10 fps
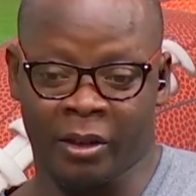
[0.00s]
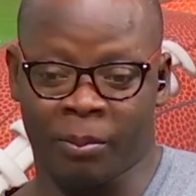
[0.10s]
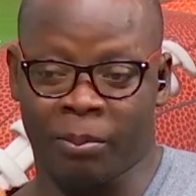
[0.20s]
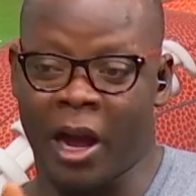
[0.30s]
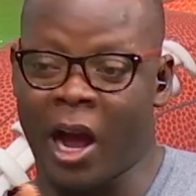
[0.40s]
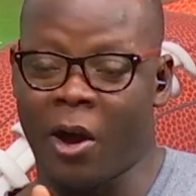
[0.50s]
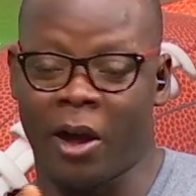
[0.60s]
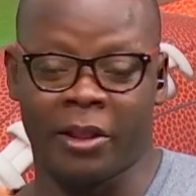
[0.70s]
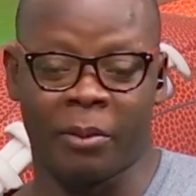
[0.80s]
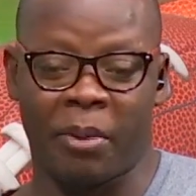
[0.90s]

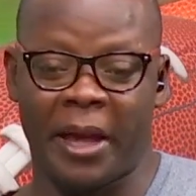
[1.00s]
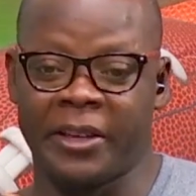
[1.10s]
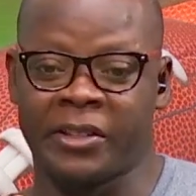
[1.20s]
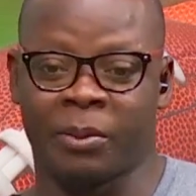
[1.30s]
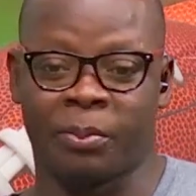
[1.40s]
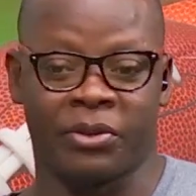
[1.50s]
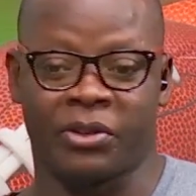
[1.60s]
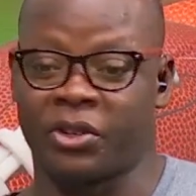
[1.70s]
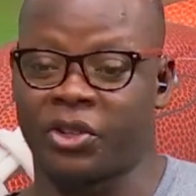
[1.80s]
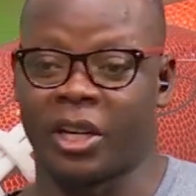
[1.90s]
power, the pace, the
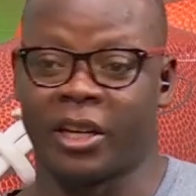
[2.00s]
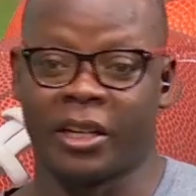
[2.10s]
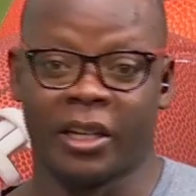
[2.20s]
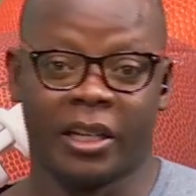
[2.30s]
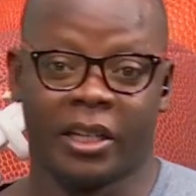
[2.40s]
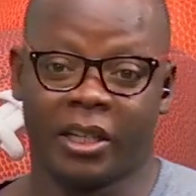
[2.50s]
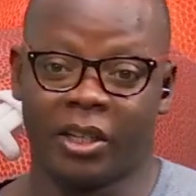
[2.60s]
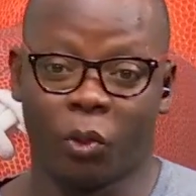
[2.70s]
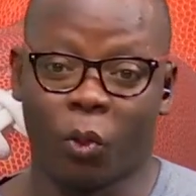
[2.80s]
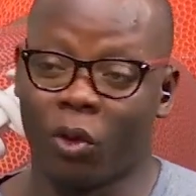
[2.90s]
precision,
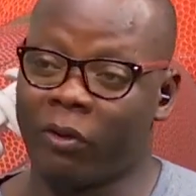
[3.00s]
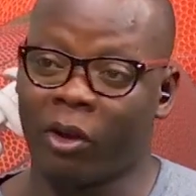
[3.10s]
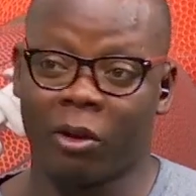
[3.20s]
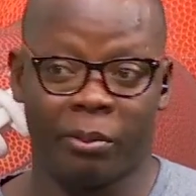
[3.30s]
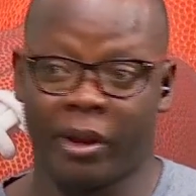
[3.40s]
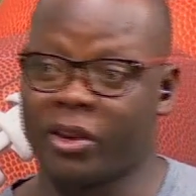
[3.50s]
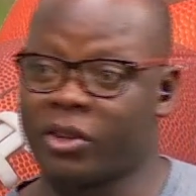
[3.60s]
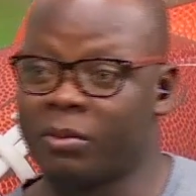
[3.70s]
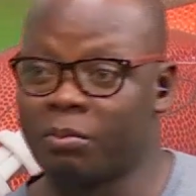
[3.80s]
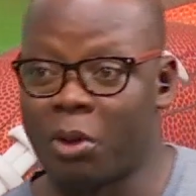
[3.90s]
and all of the
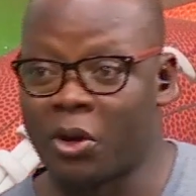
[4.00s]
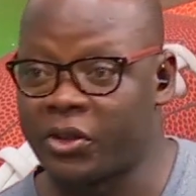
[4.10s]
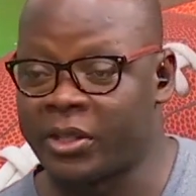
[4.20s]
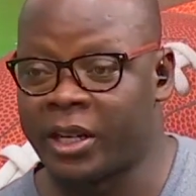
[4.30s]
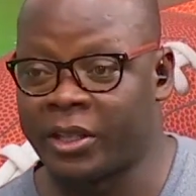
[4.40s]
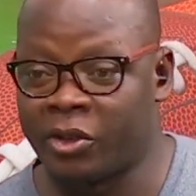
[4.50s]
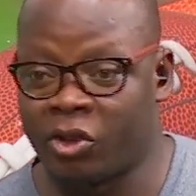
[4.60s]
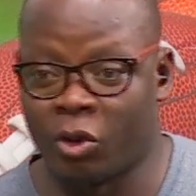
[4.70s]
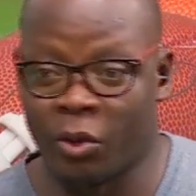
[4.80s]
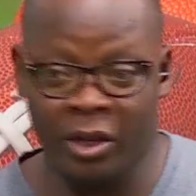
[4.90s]
combination punches that he's
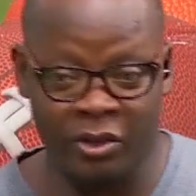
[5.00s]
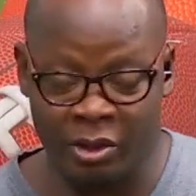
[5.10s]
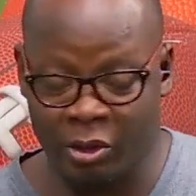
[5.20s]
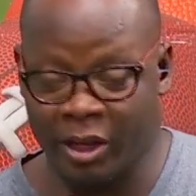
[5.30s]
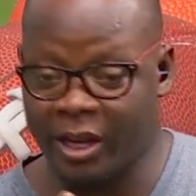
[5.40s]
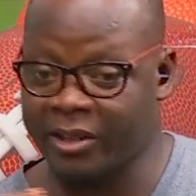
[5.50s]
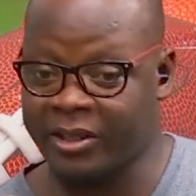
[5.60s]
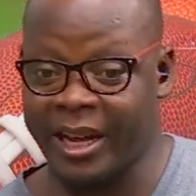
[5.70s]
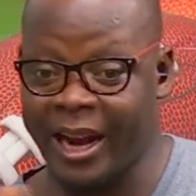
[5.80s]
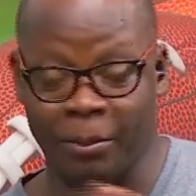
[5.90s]
throwing. I was just looking at the
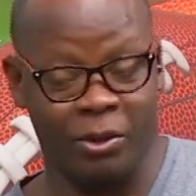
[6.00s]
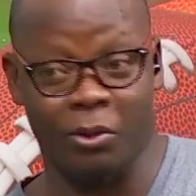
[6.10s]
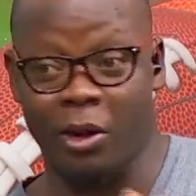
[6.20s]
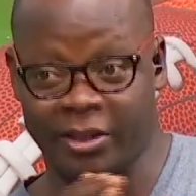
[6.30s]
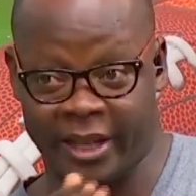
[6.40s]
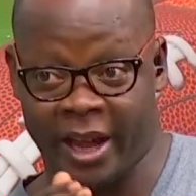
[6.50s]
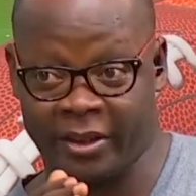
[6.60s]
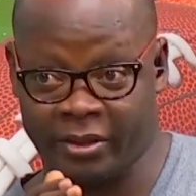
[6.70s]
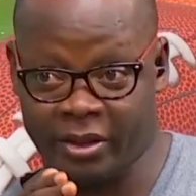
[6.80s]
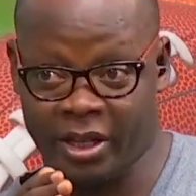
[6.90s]
stat. Up to round 10,
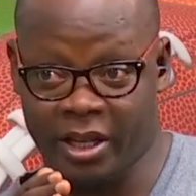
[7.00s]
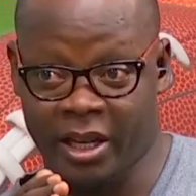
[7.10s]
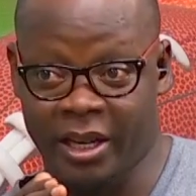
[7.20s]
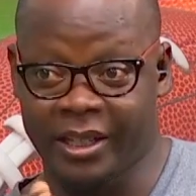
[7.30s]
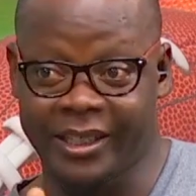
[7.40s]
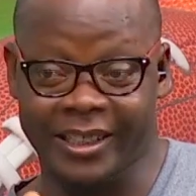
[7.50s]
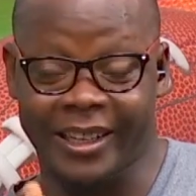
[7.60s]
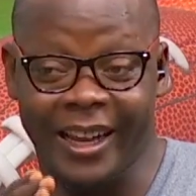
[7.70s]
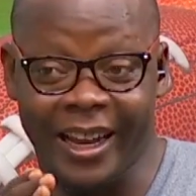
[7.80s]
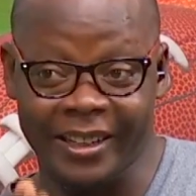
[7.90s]

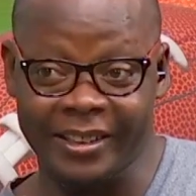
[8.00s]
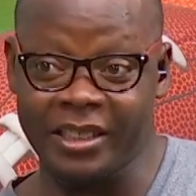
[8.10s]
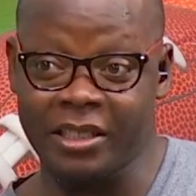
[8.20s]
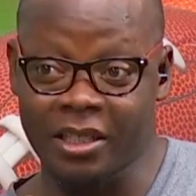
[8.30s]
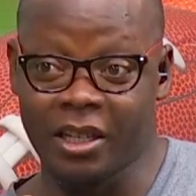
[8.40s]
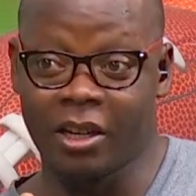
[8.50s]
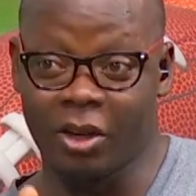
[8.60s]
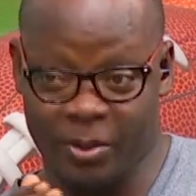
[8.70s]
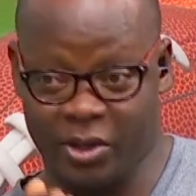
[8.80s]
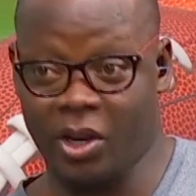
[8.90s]

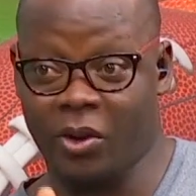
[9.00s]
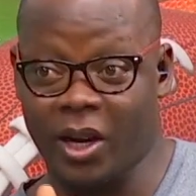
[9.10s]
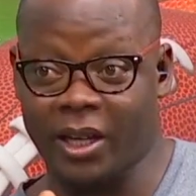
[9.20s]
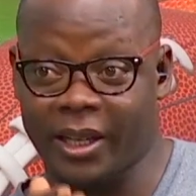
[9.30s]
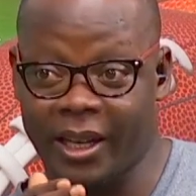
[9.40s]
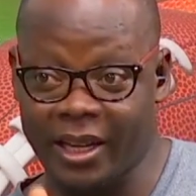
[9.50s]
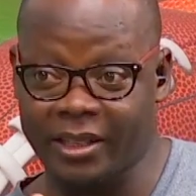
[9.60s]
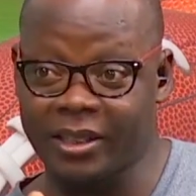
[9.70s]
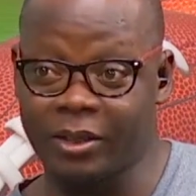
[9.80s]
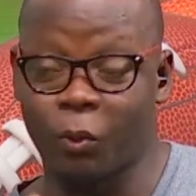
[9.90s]
Lomachenko had
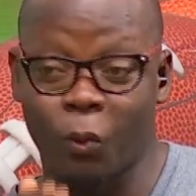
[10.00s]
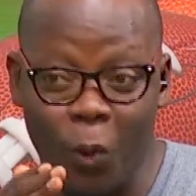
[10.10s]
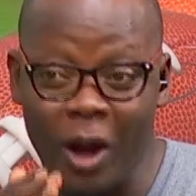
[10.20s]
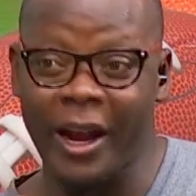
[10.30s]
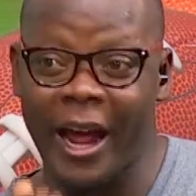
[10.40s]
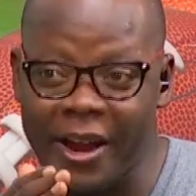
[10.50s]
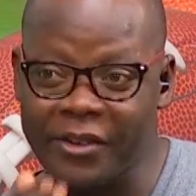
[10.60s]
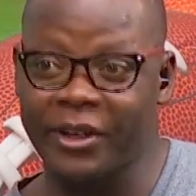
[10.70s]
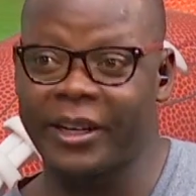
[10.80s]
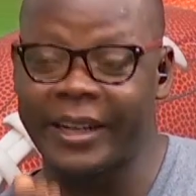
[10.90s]
landed
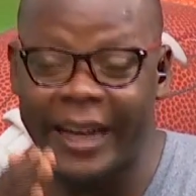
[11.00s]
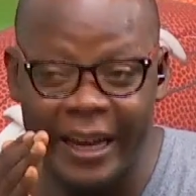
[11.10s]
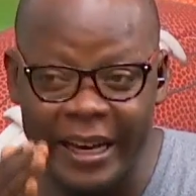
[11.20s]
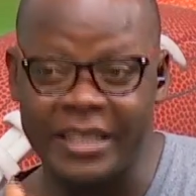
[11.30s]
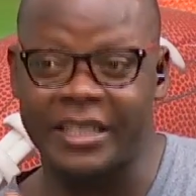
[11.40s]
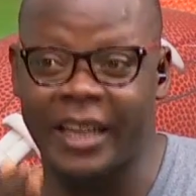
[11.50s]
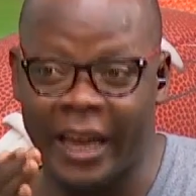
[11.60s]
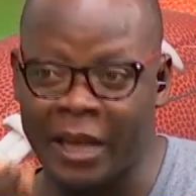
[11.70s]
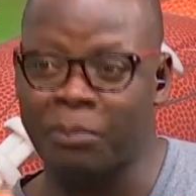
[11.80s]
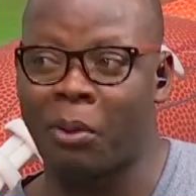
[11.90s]

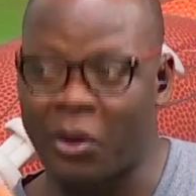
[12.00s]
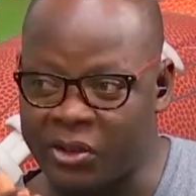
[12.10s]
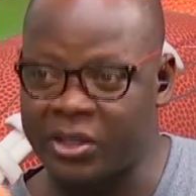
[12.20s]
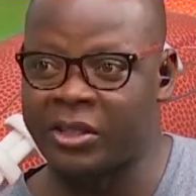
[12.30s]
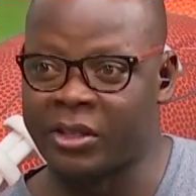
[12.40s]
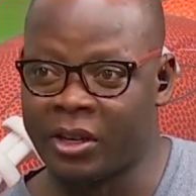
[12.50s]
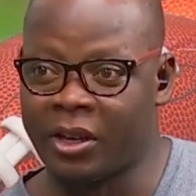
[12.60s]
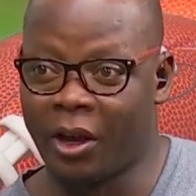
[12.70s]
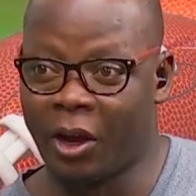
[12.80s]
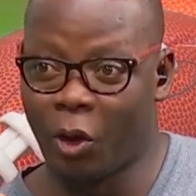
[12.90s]
188 punches
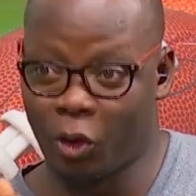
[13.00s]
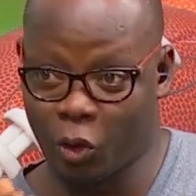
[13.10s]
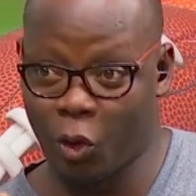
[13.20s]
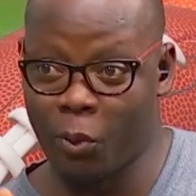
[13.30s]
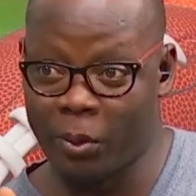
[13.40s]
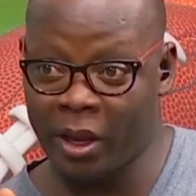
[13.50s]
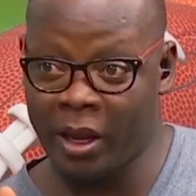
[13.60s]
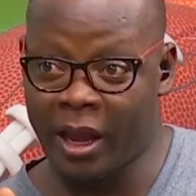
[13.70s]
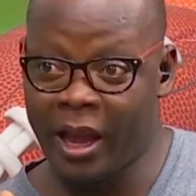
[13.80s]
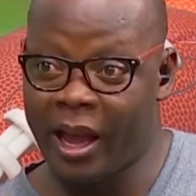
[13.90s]
on Commey,
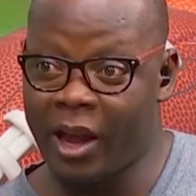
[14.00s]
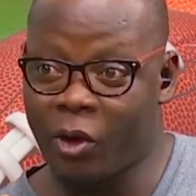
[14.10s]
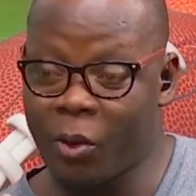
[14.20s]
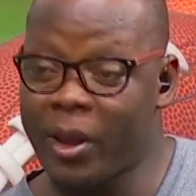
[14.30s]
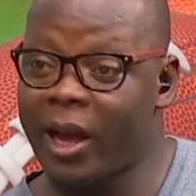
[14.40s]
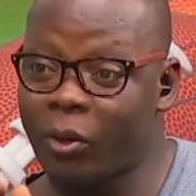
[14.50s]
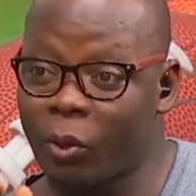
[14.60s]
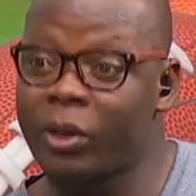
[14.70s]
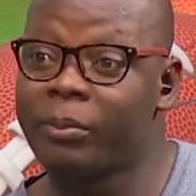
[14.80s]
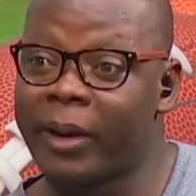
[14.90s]
and Commey had
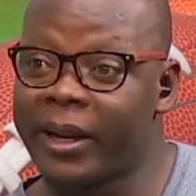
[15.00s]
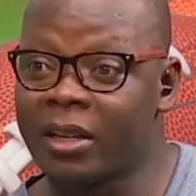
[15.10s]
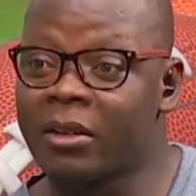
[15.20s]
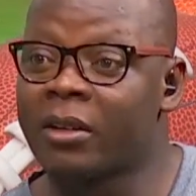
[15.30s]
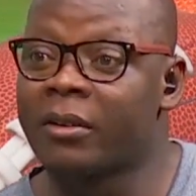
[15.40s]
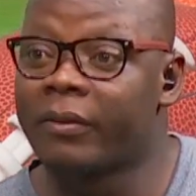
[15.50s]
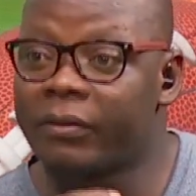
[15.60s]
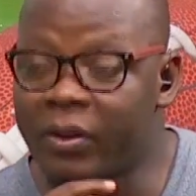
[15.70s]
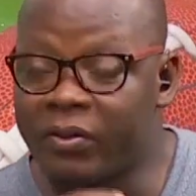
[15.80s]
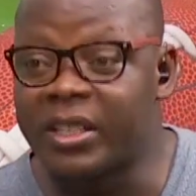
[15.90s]
only managed
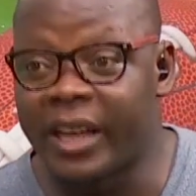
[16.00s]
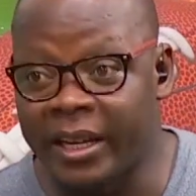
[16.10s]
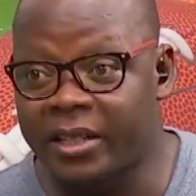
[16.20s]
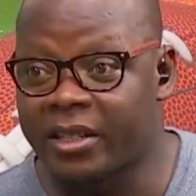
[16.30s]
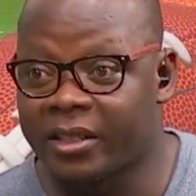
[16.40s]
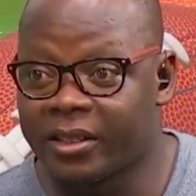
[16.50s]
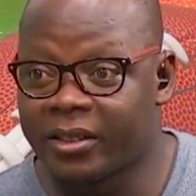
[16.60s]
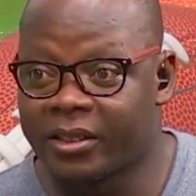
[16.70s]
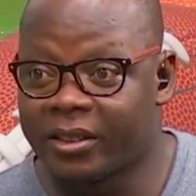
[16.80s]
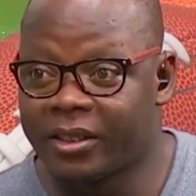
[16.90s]
58.
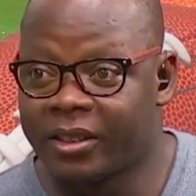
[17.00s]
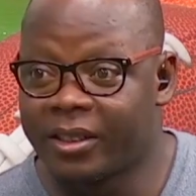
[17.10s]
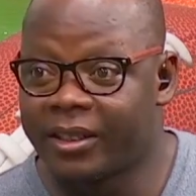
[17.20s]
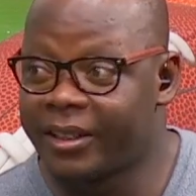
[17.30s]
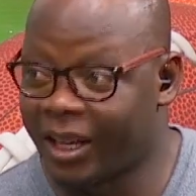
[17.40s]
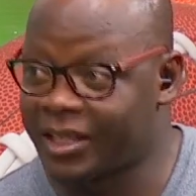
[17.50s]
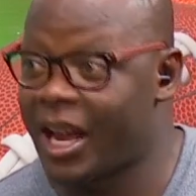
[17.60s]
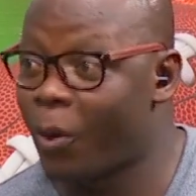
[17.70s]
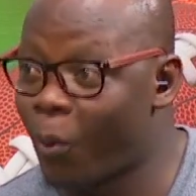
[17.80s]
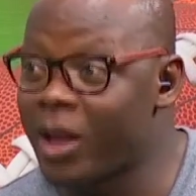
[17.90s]
That's
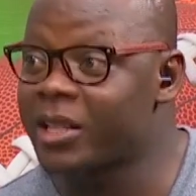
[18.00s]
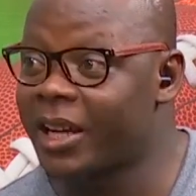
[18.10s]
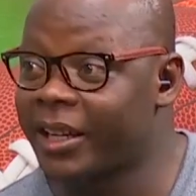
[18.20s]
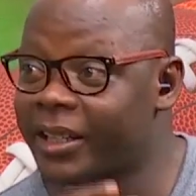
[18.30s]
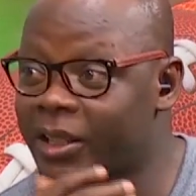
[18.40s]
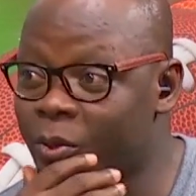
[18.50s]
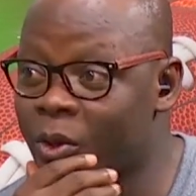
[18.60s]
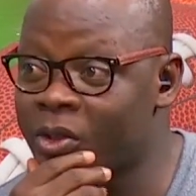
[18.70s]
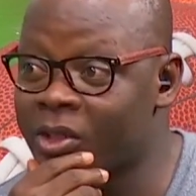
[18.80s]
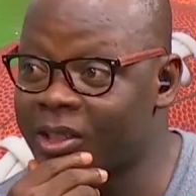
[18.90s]
how one-sided it
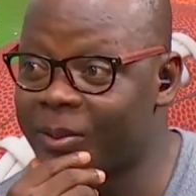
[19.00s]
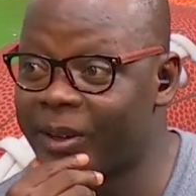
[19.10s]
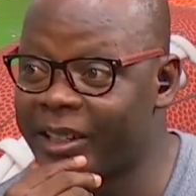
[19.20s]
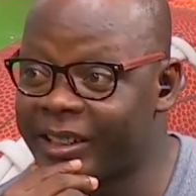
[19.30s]
was. Nimley.